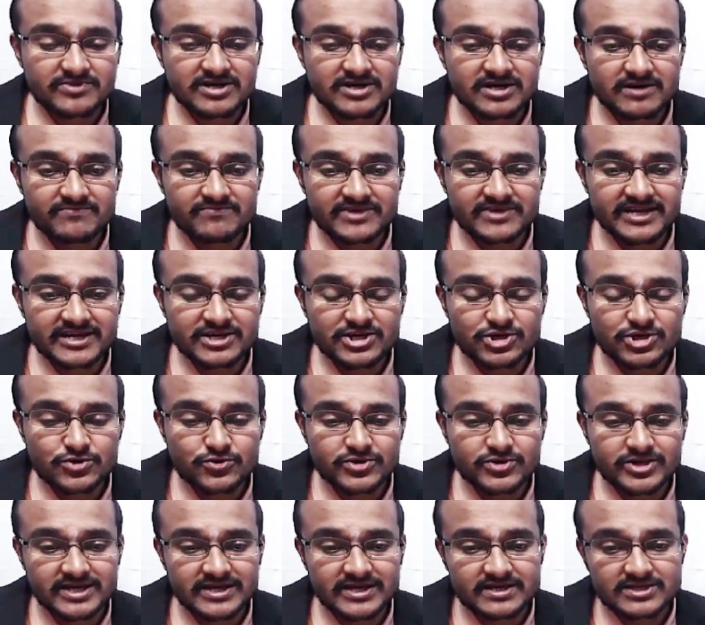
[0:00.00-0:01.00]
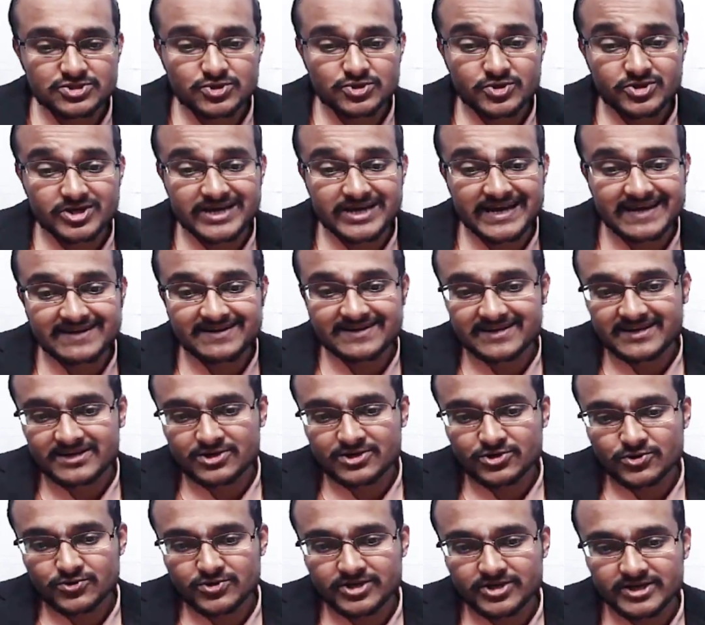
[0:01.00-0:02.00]
it will become into t. So
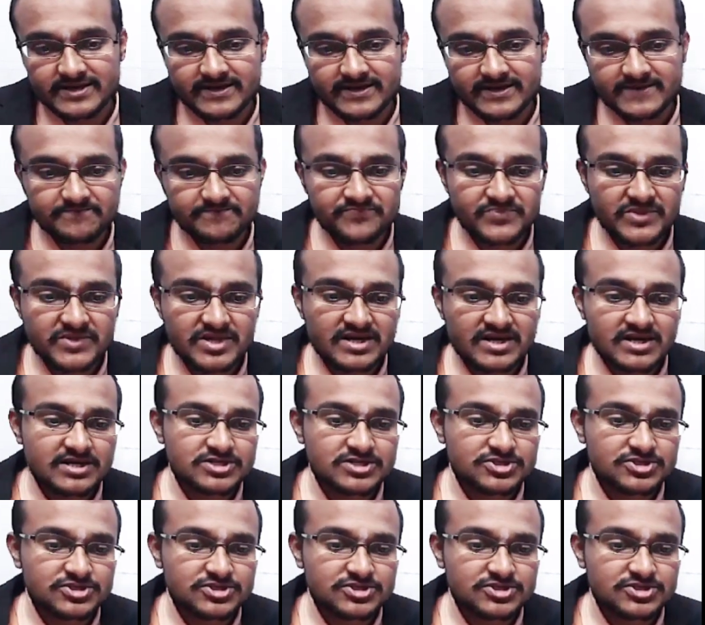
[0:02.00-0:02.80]
10 into t.